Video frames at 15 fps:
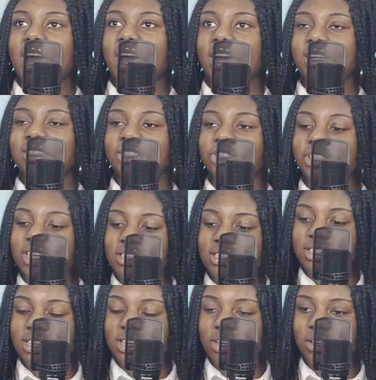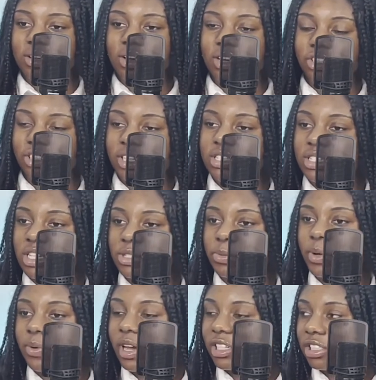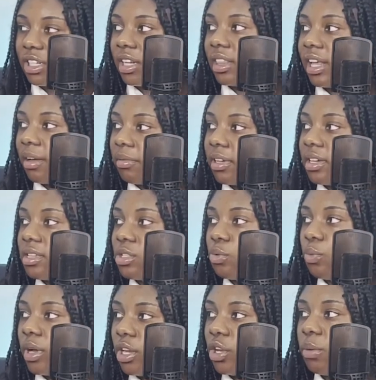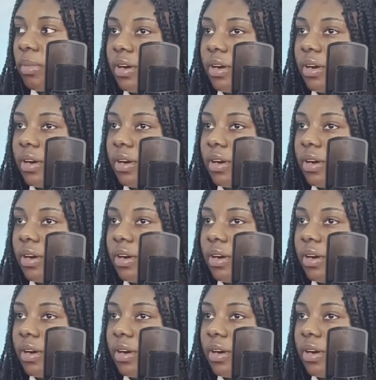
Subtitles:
And Gen Zs were questioning that, because when you're